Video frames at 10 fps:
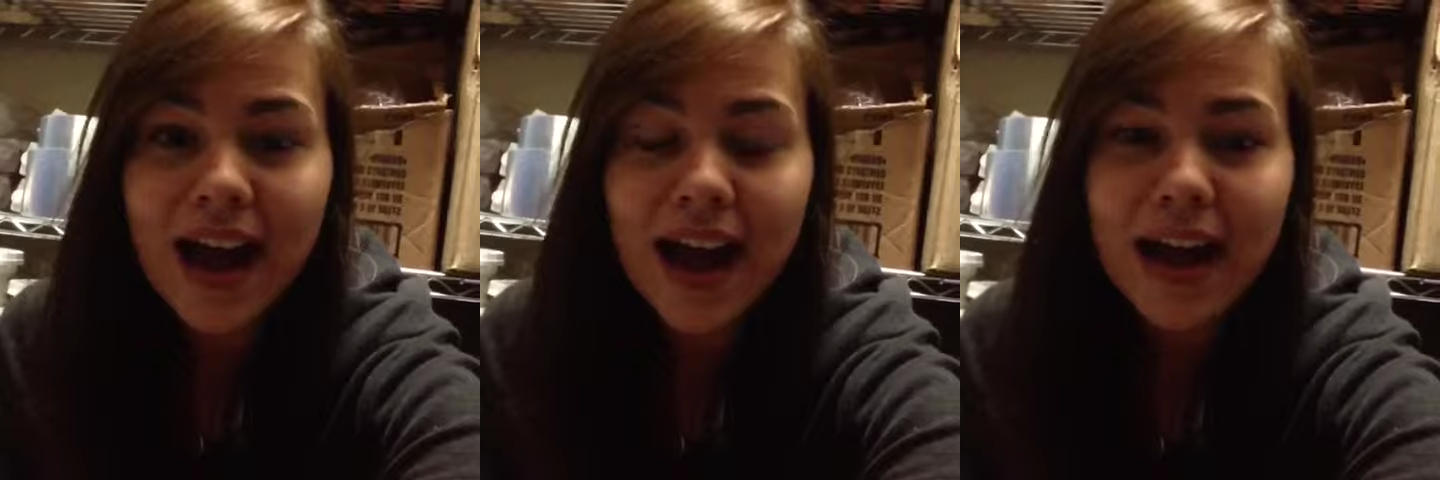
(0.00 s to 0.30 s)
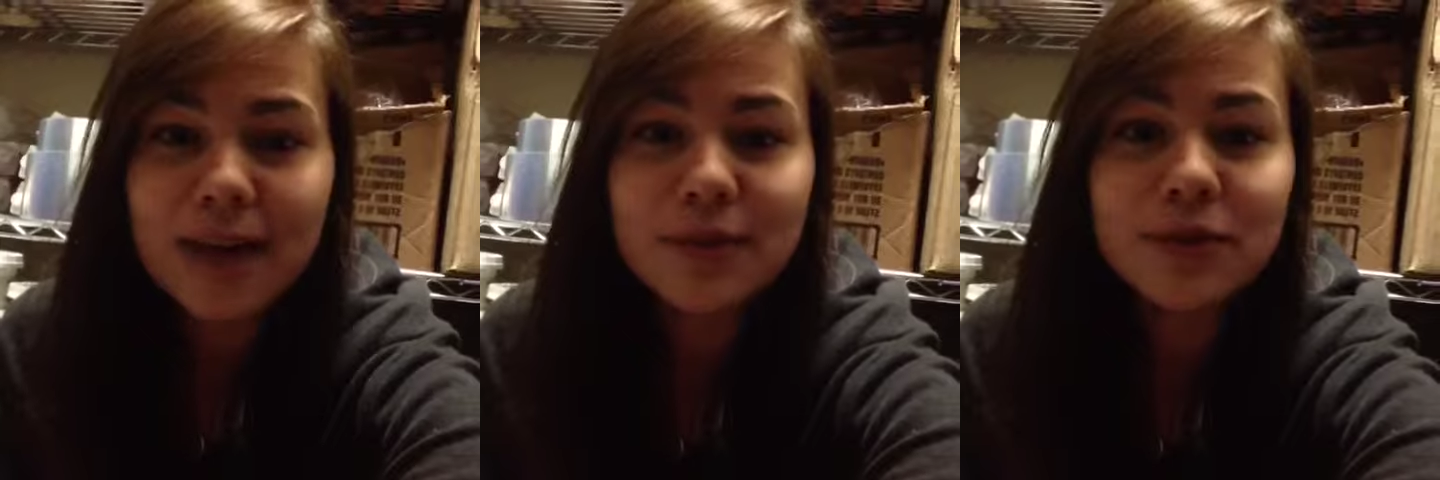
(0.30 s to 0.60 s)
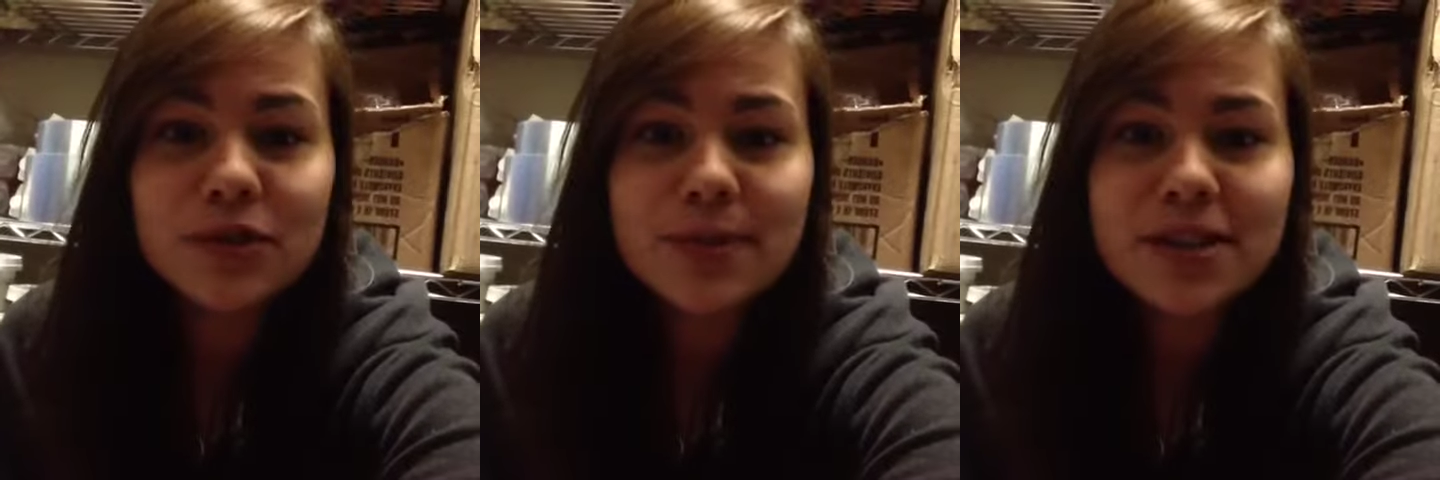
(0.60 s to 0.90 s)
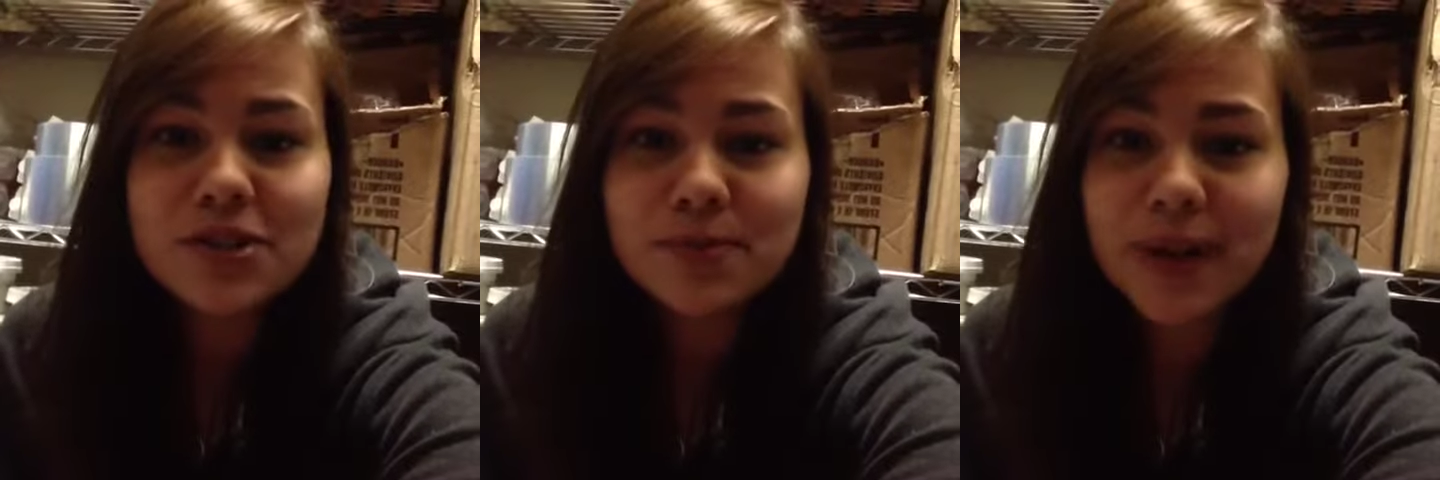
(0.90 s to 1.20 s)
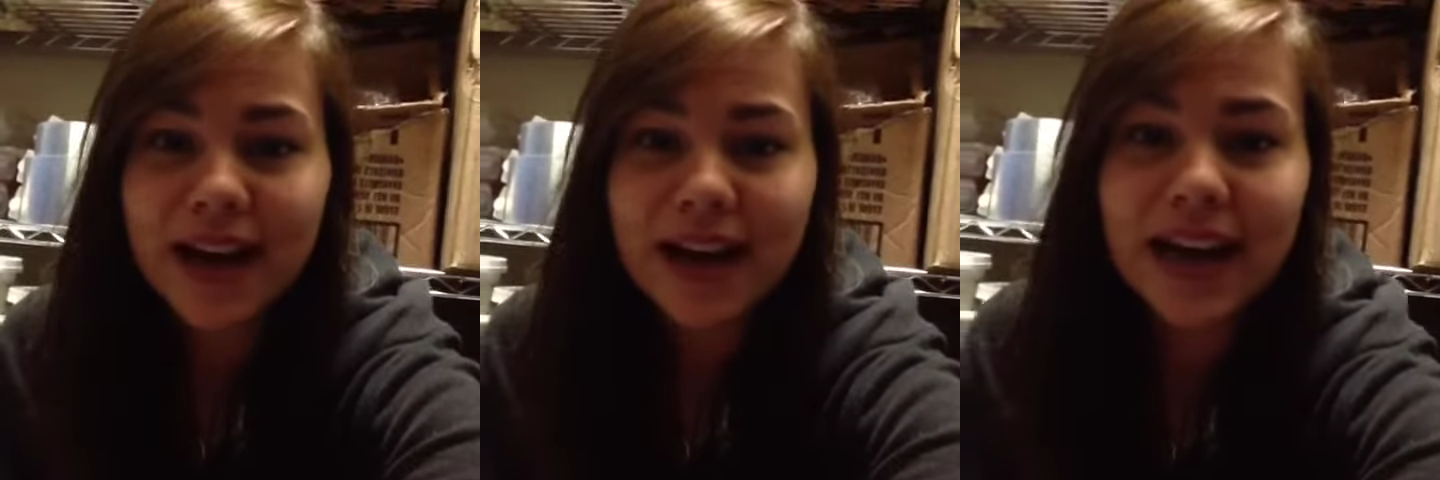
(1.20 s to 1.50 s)
A few semesters
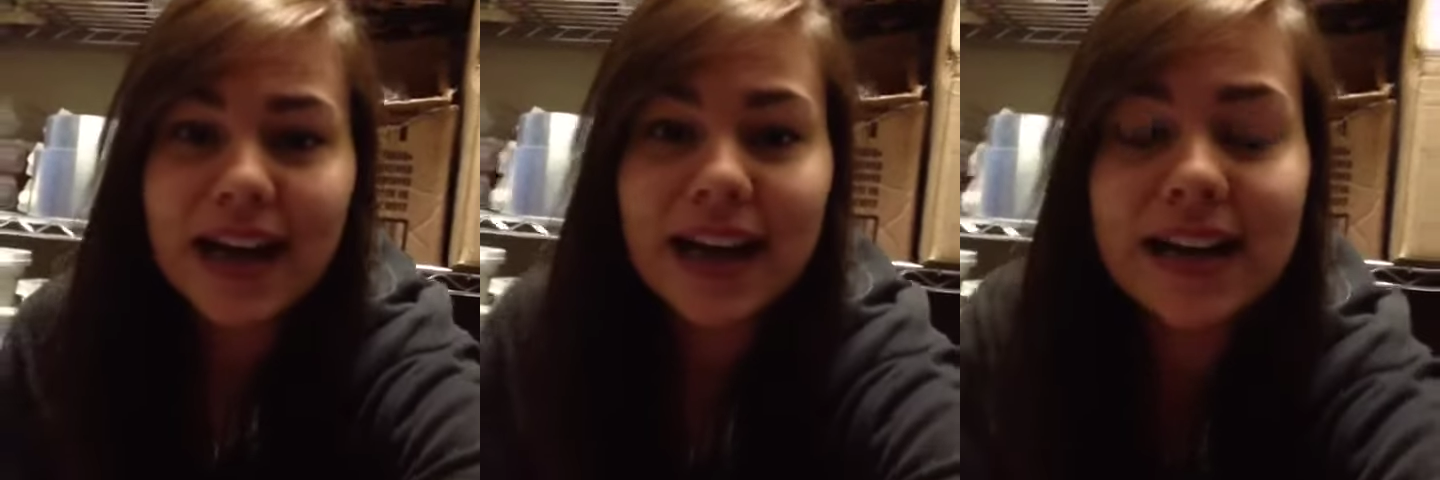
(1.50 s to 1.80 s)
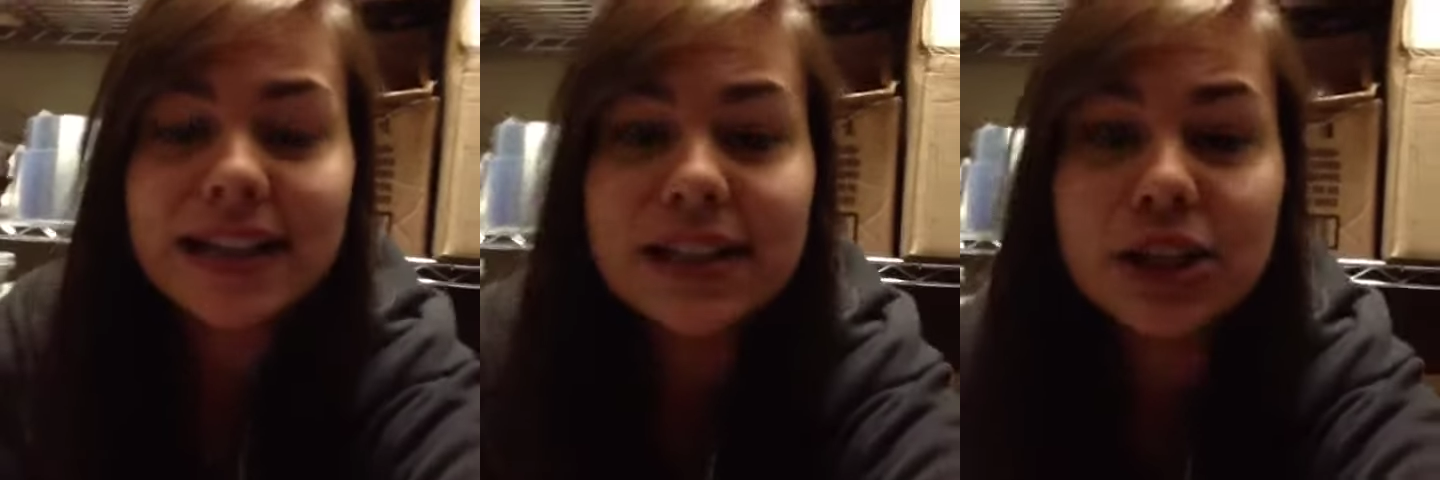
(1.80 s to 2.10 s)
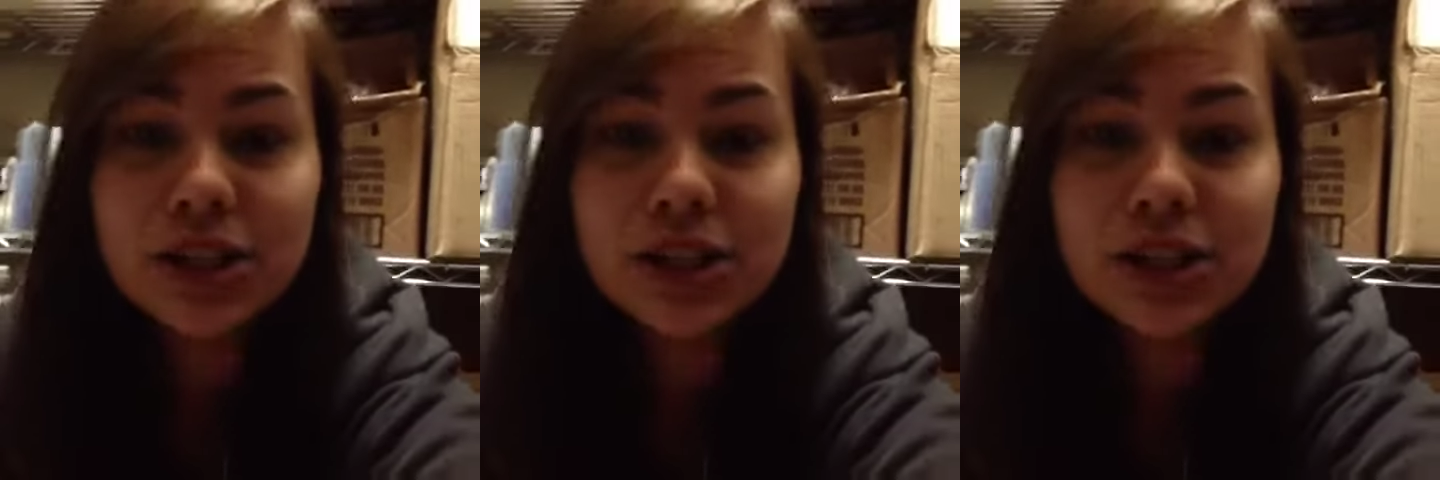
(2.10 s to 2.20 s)
back, I